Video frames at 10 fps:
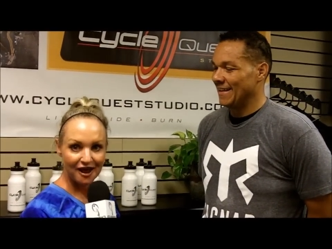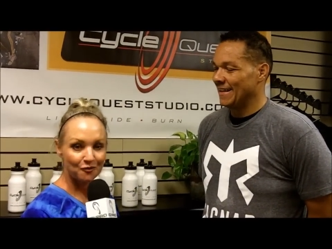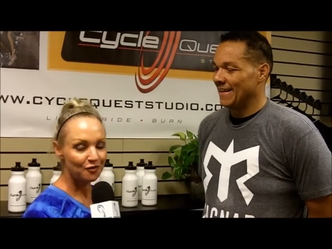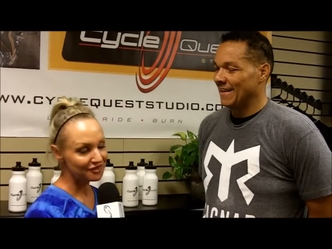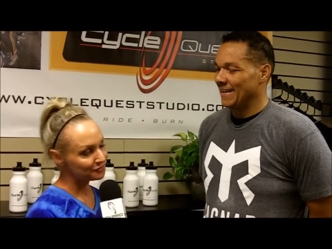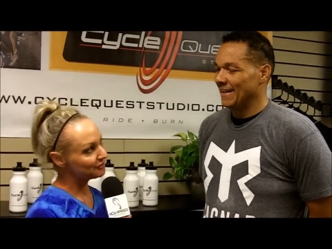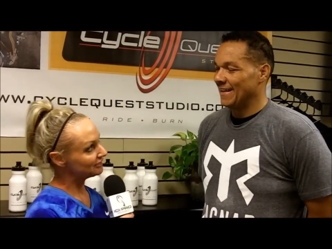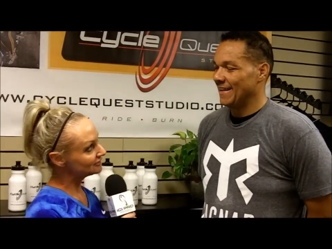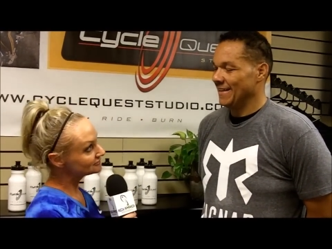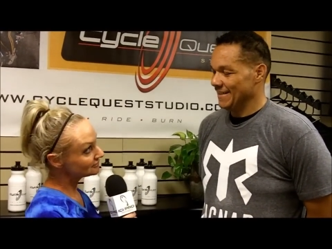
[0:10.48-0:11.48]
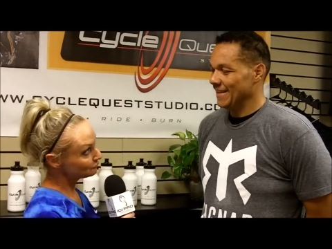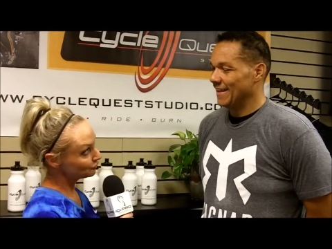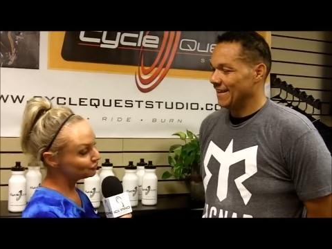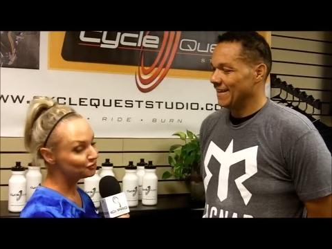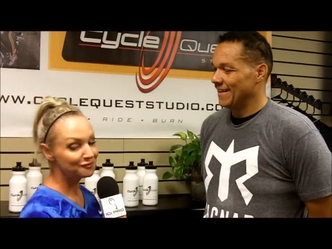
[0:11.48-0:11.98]
Speaker 1: With me is
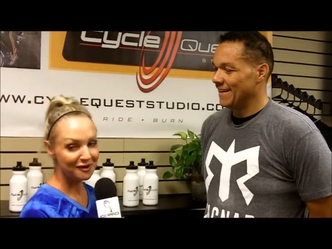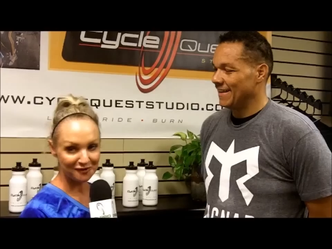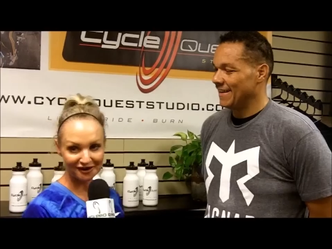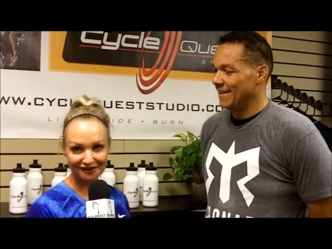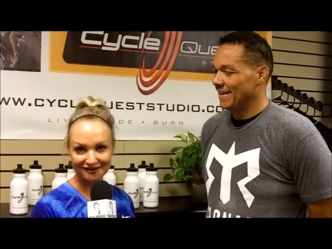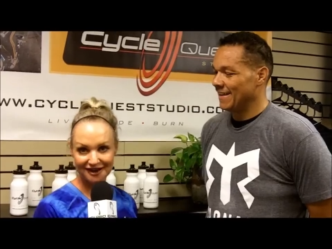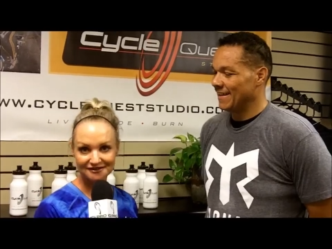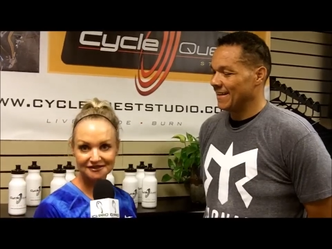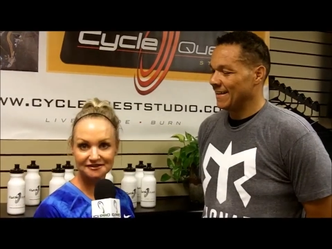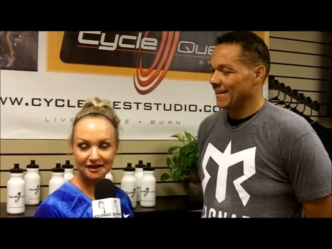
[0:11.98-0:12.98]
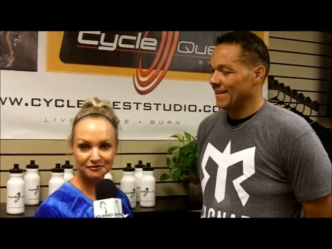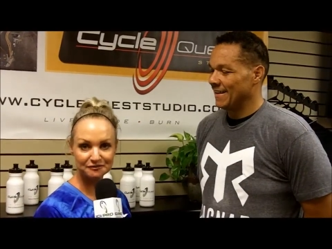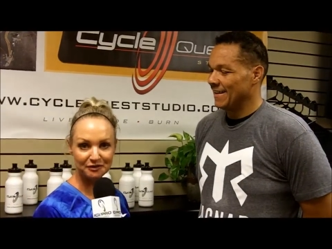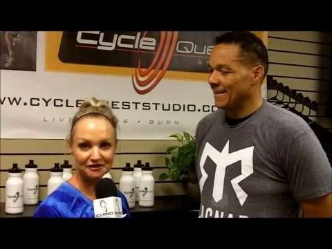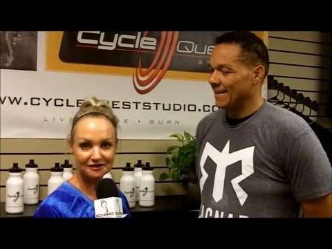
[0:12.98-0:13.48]
someone you may recognize. His name is
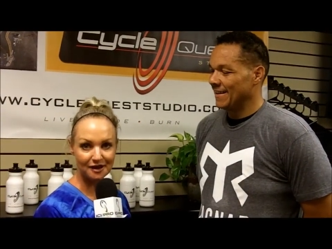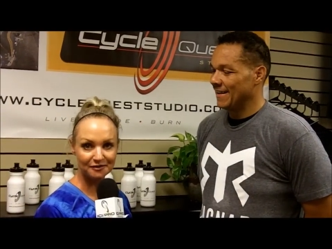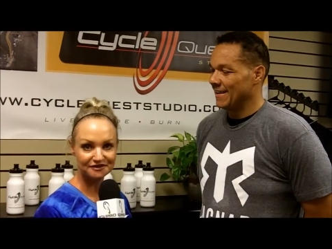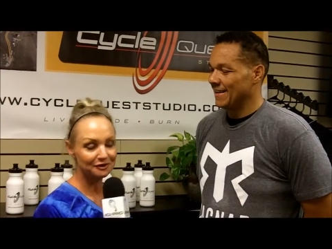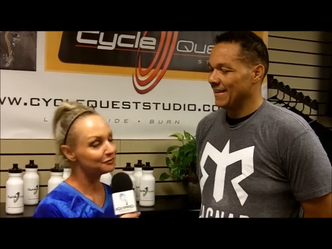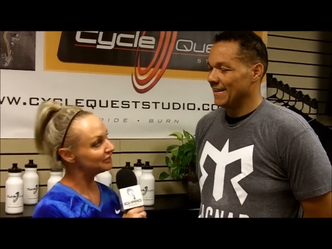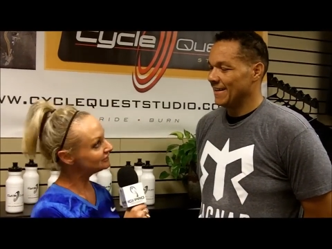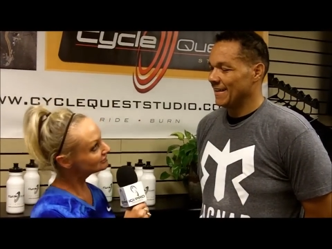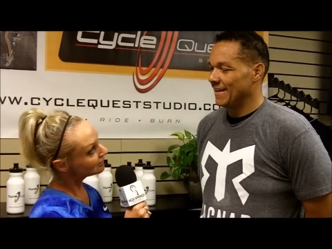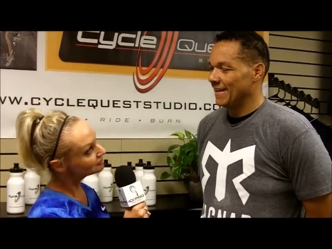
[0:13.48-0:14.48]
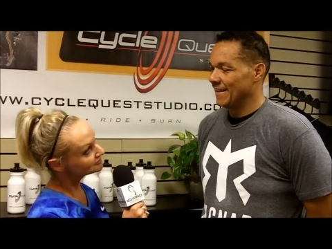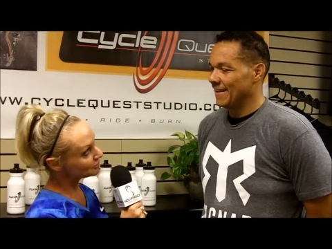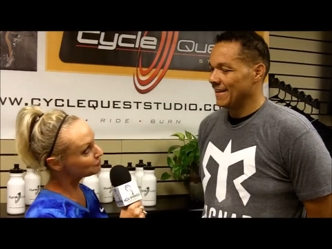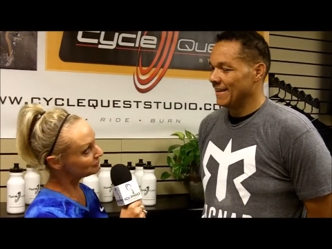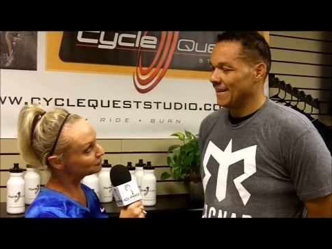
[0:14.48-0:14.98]
Pete Thomas. And Pete, tell us how
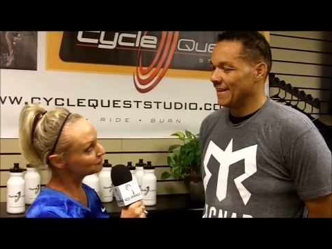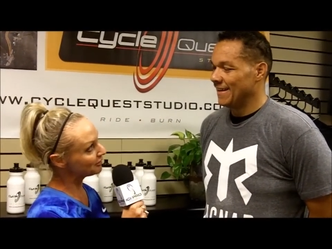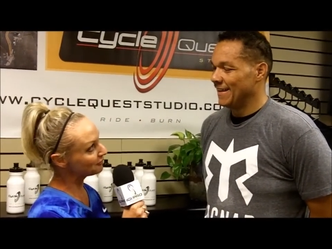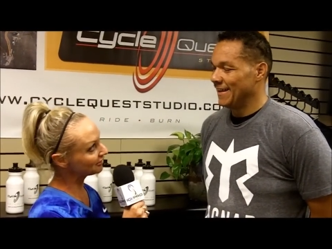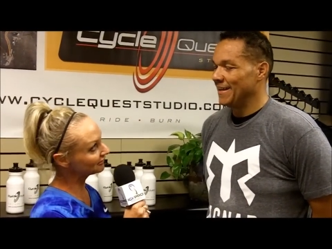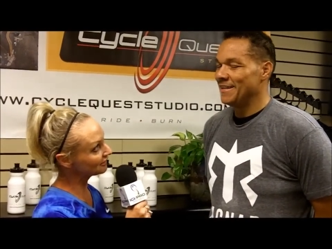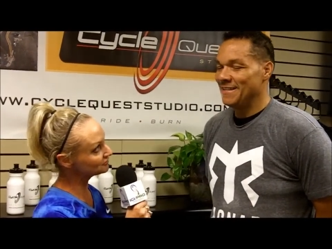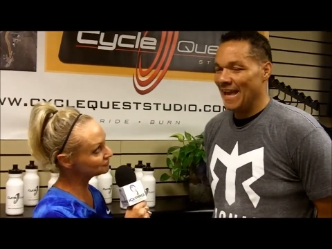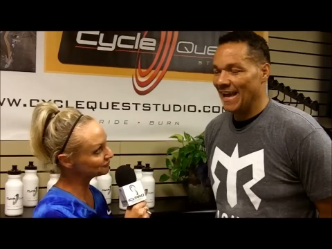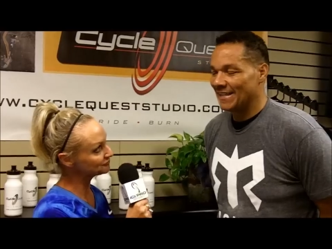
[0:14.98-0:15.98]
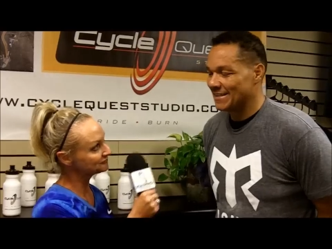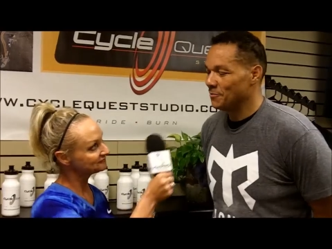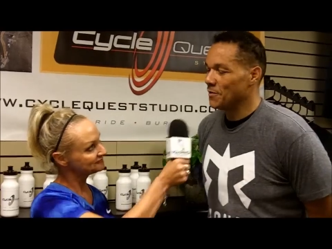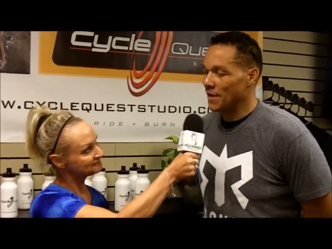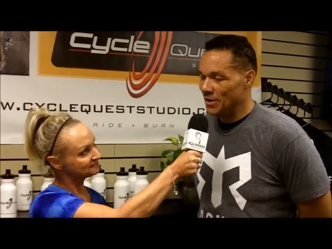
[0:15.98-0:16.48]
people may recognize you.
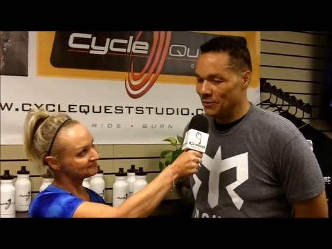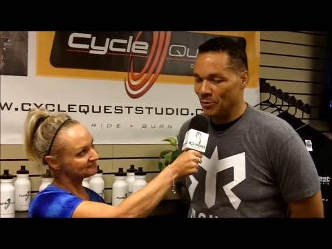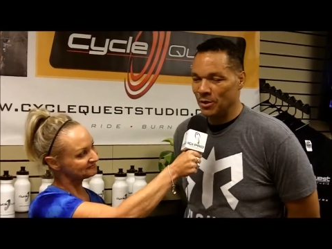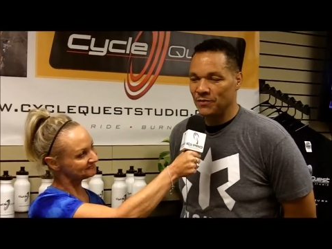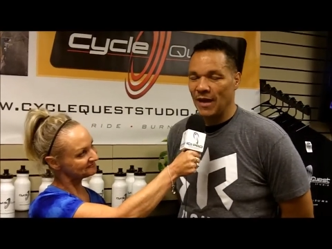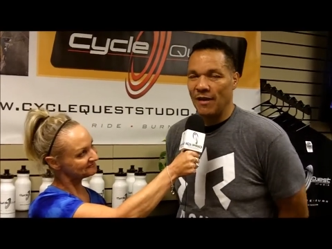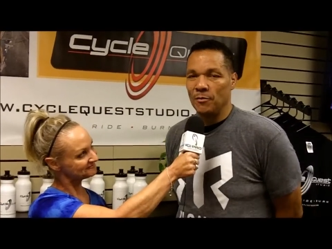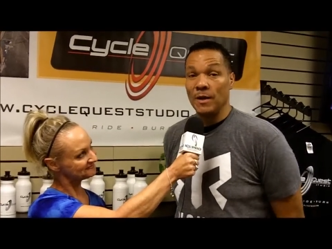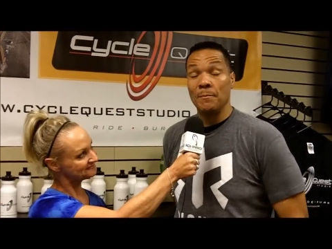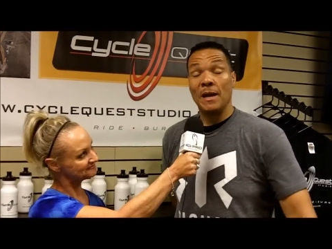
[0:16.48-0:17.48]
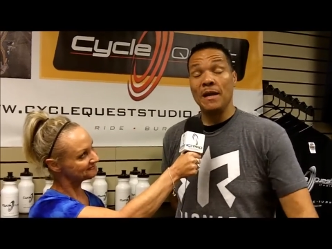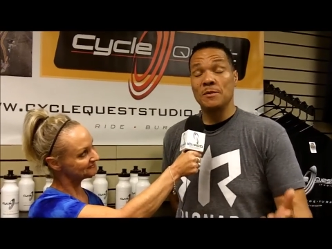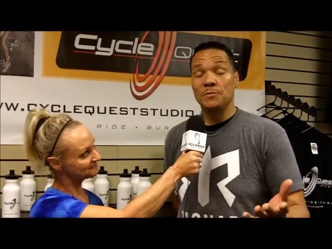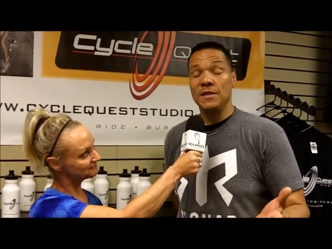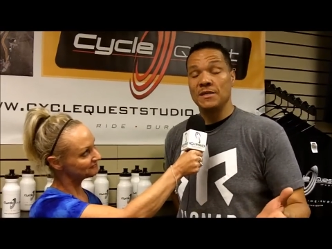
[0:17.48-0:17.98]
Speaker 2: Well, thank you very much for having me. My name is
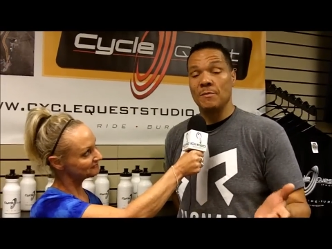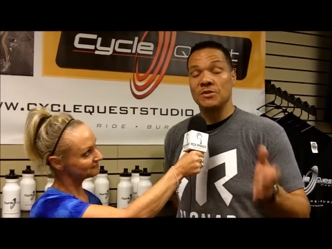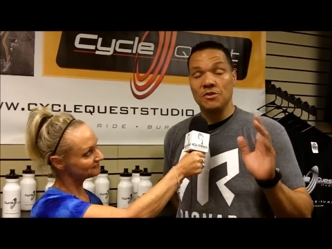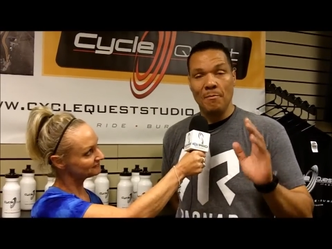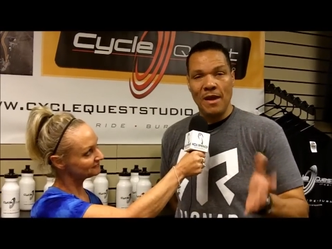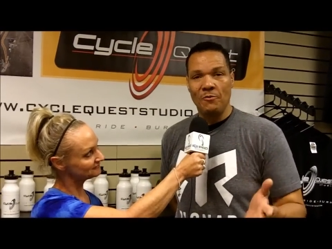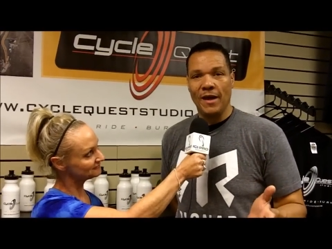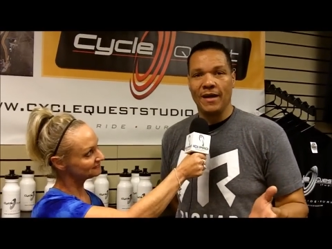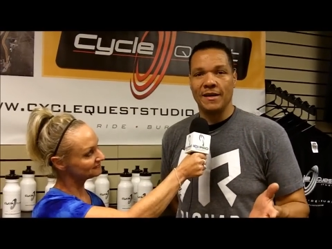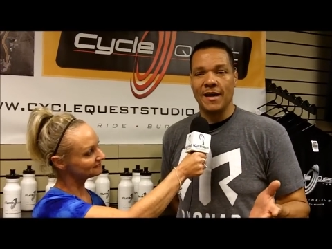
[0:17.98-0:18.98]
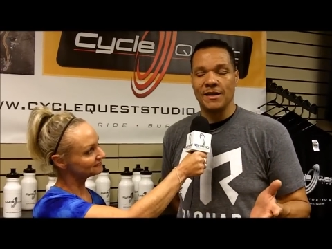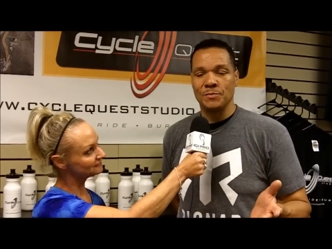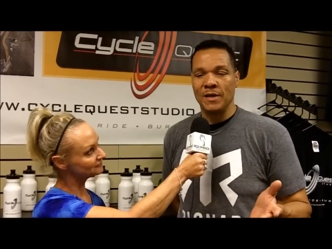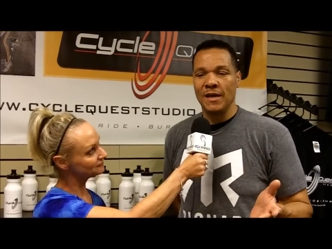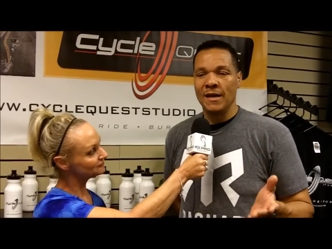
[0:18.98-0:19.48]
Pete Thomas, and you may recognize
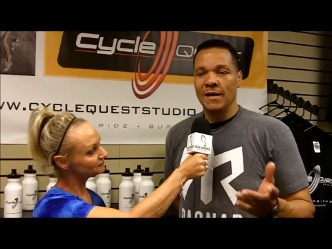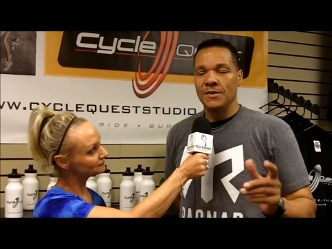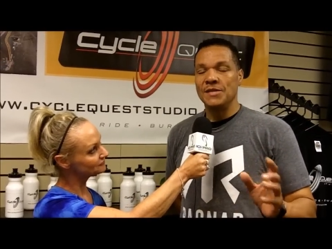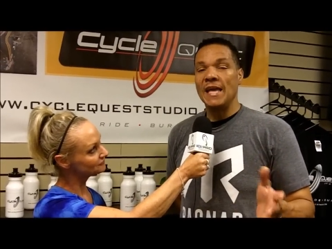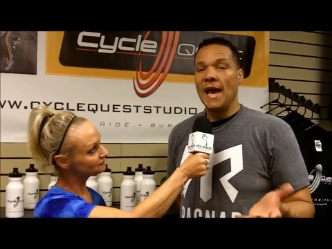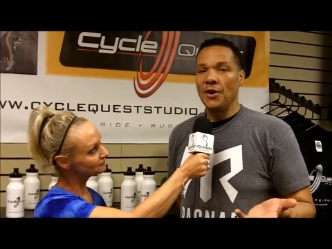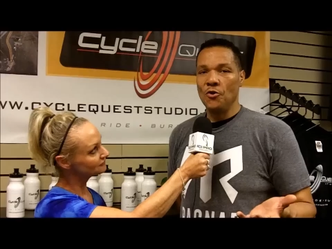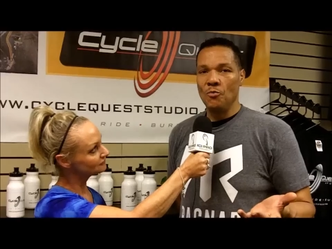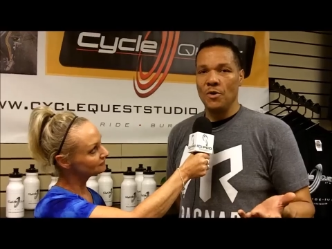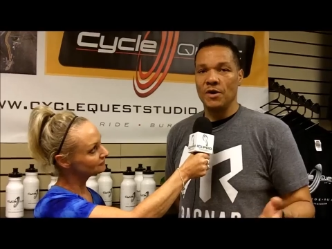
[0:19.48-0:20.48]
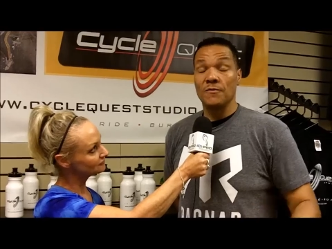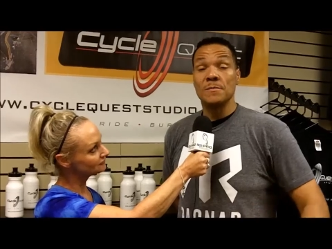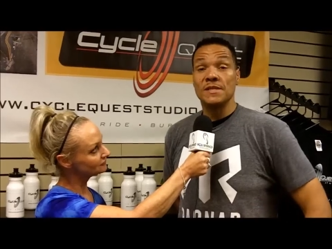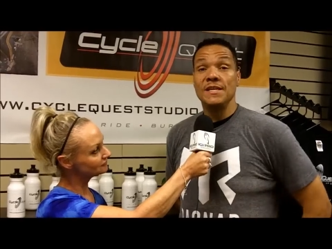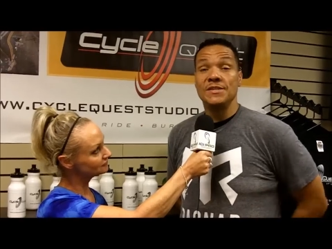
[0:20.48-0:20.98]
me as the at home winner from
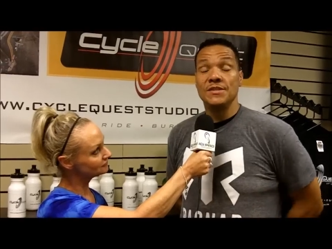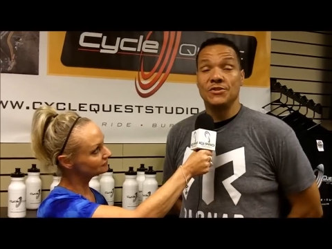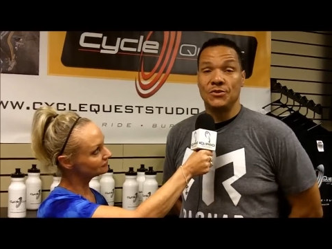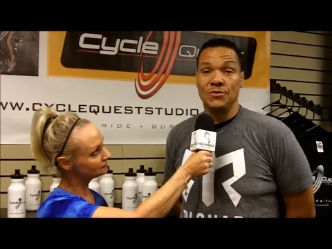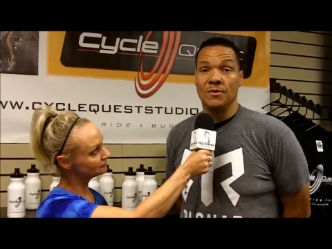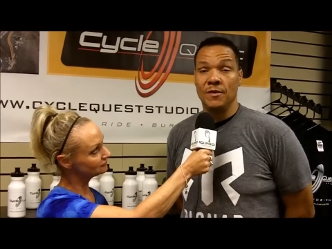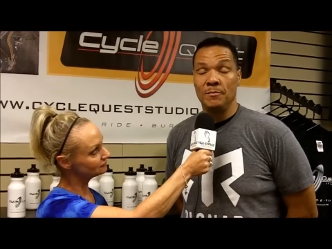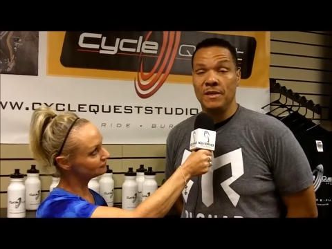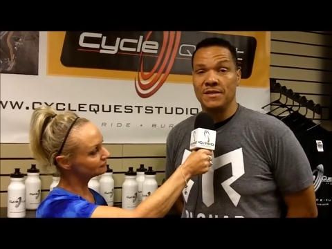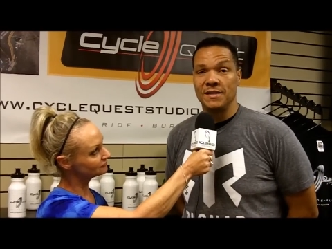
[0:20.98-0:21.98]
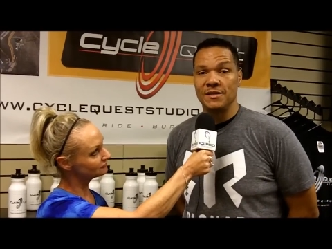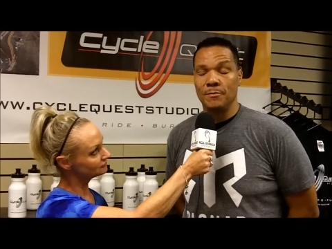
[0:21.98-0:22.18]
season two of NBC's